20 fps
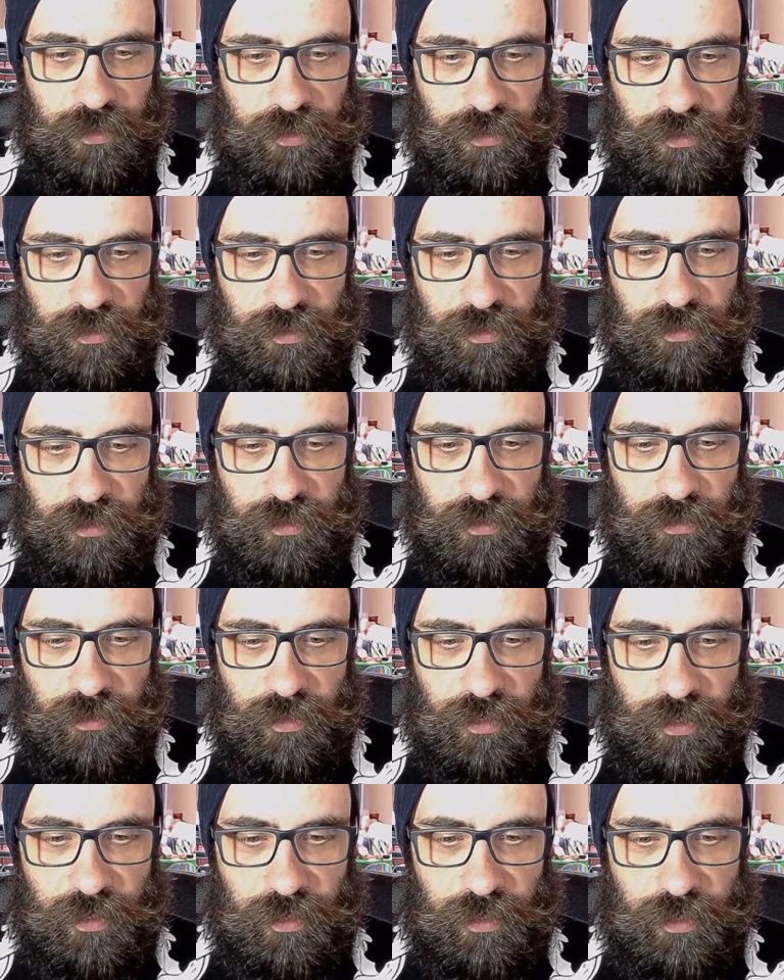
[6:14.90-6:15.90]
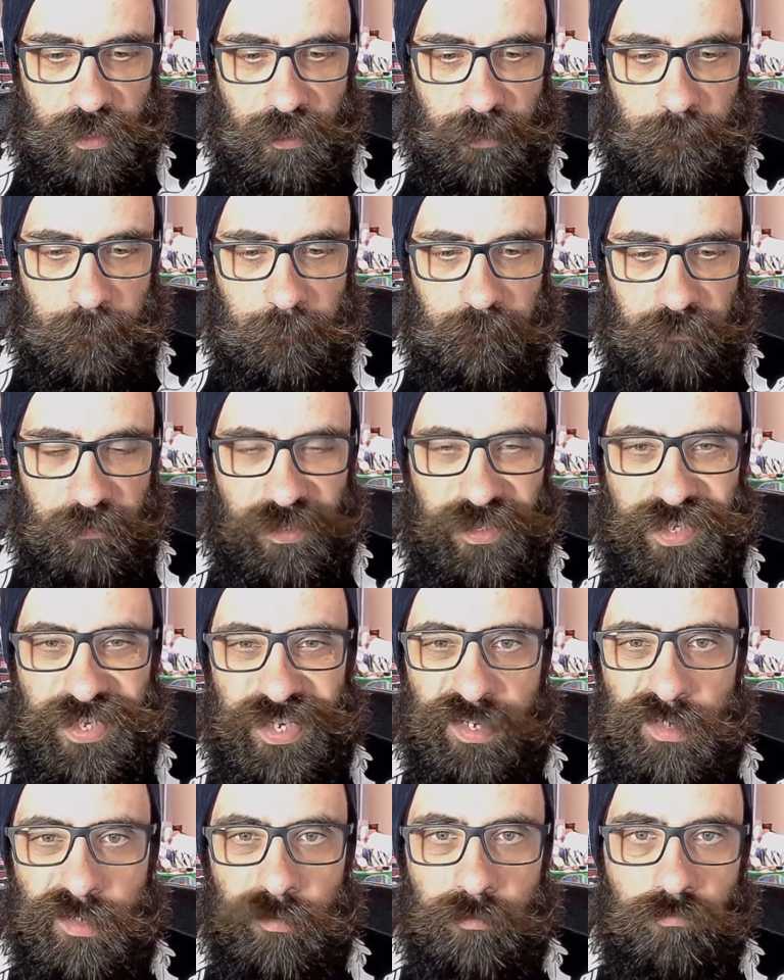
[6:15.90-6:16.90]
is in
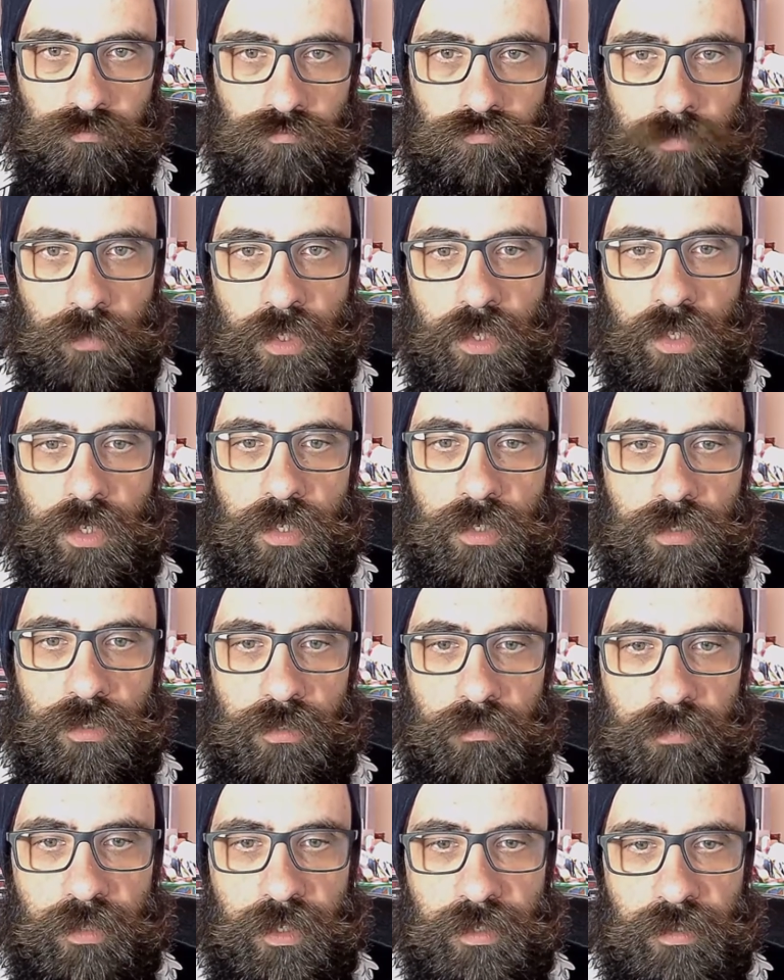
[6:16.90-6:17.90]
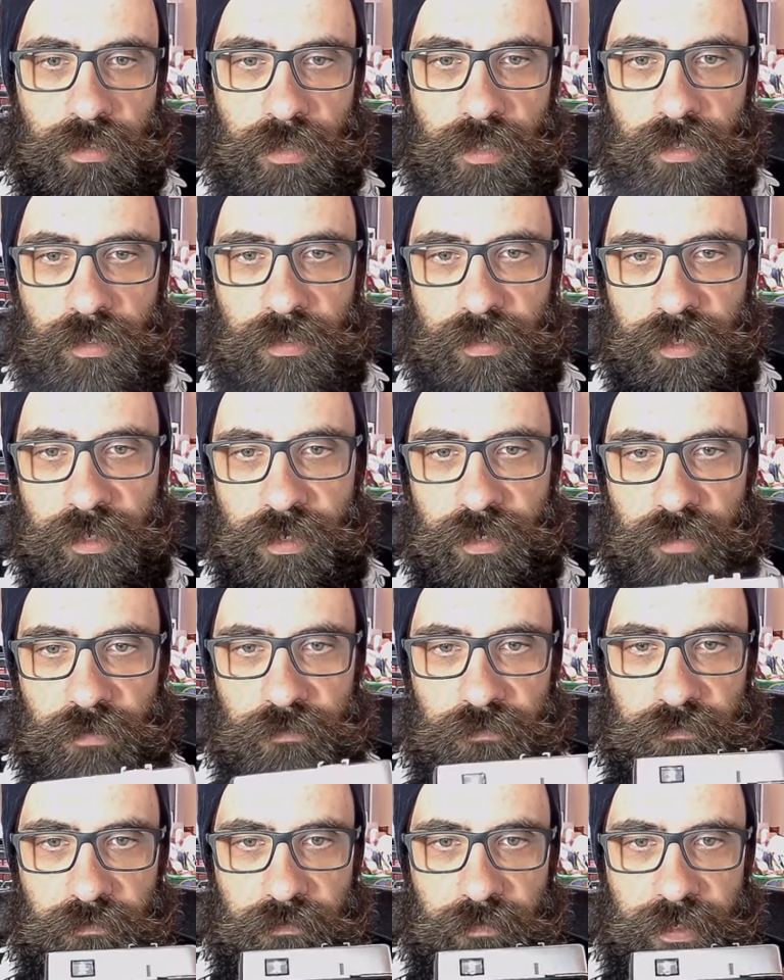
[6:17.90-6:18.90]
DIN. But luckily enough,
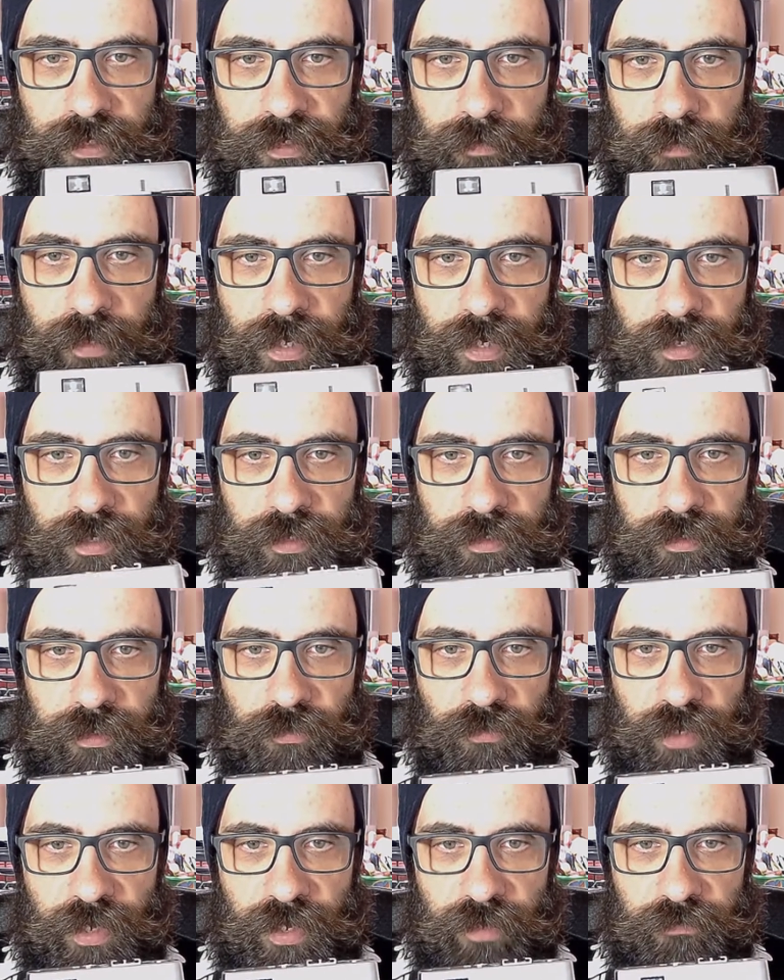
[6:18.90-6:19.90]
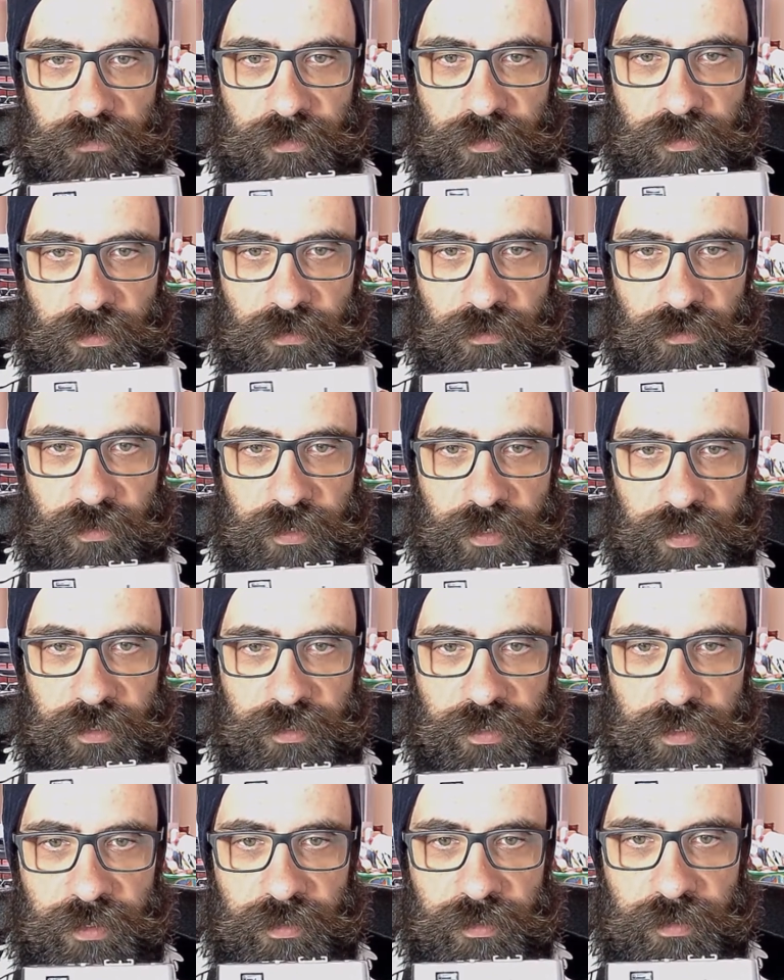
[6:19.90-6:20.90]
in the back you have here a
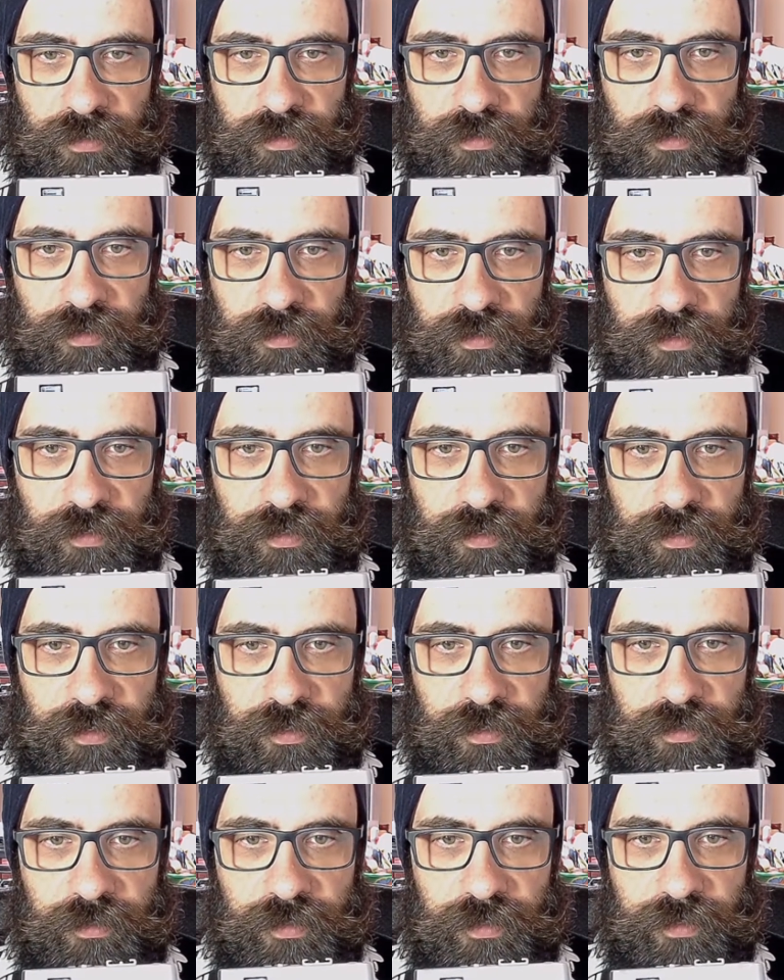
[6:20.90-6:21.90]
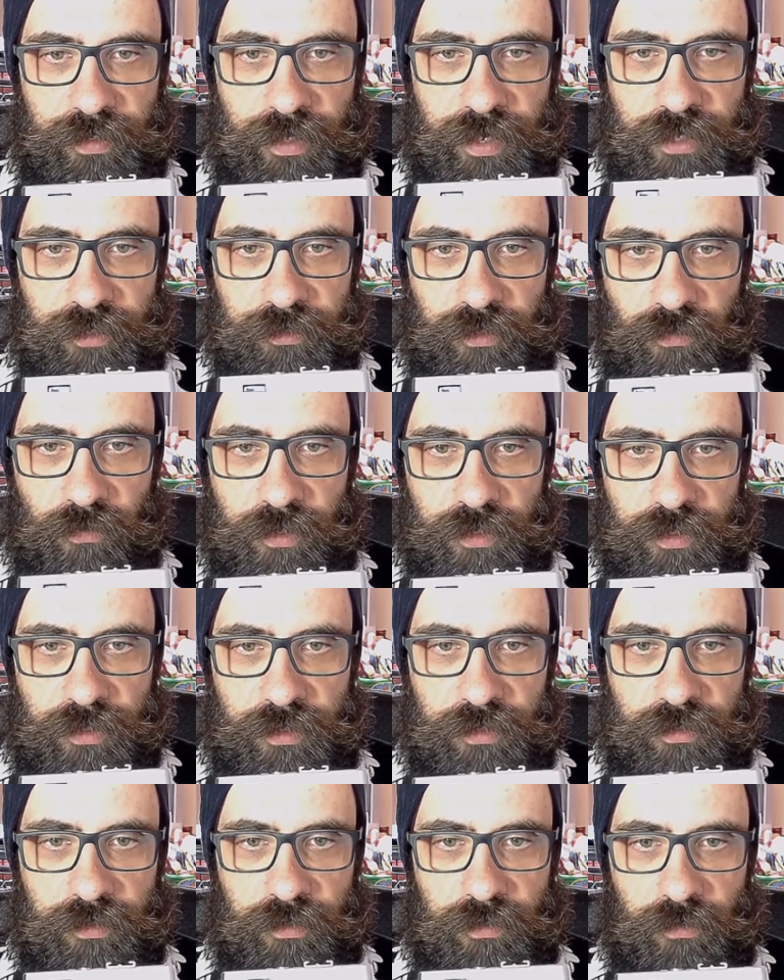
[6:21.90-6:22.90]
DIN selector
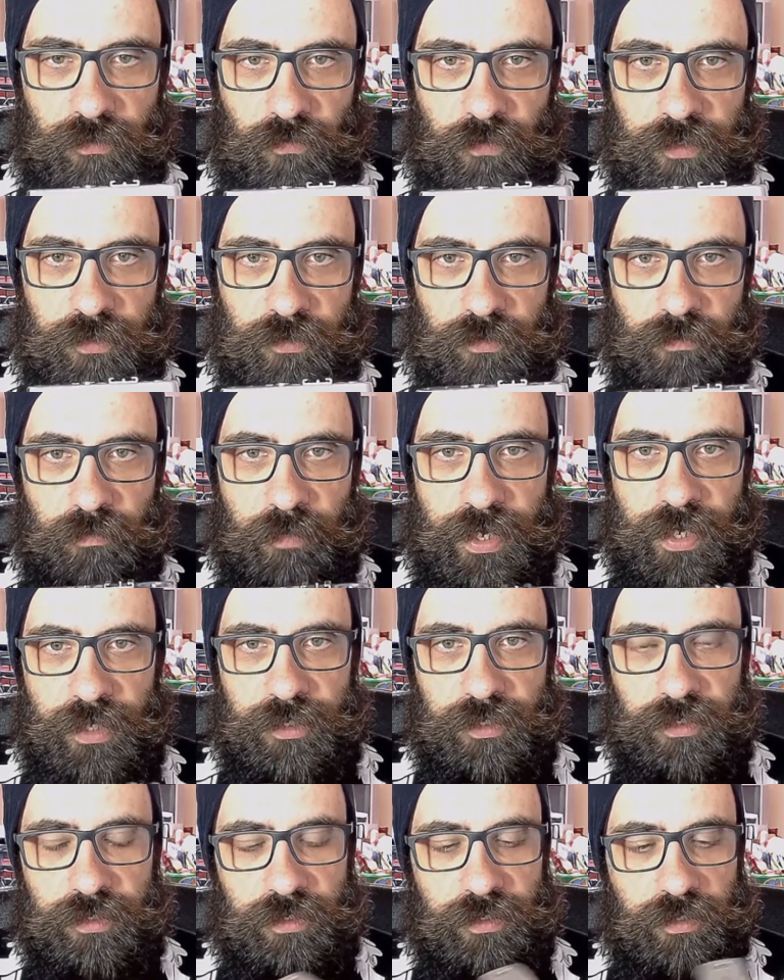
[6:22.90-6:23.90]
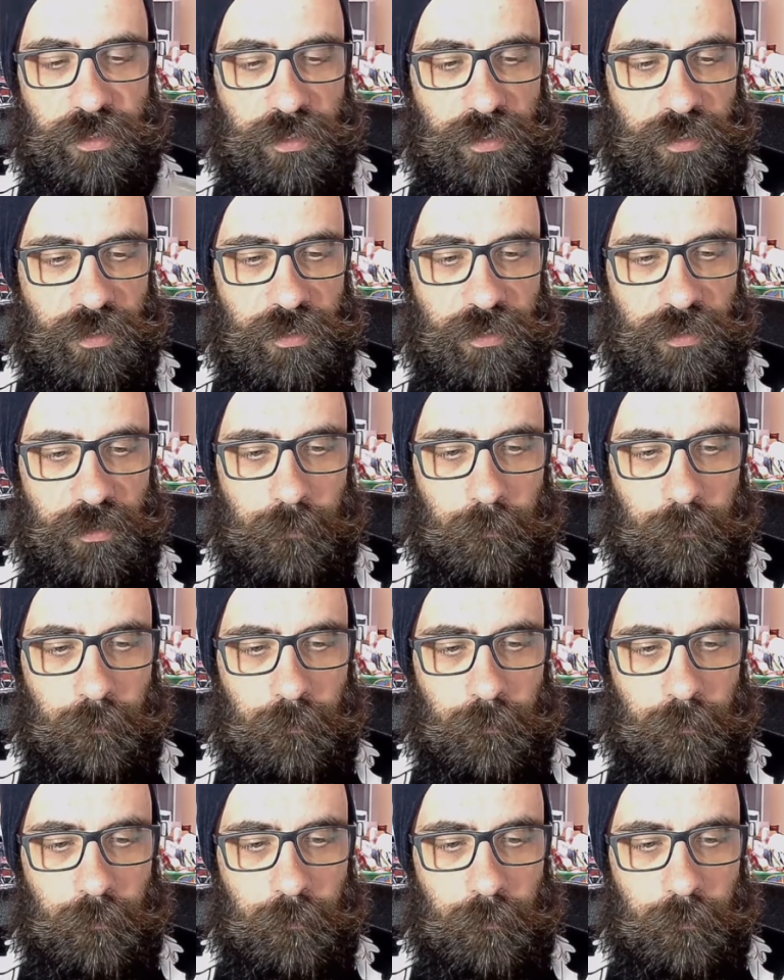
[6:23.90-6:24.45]
which makes it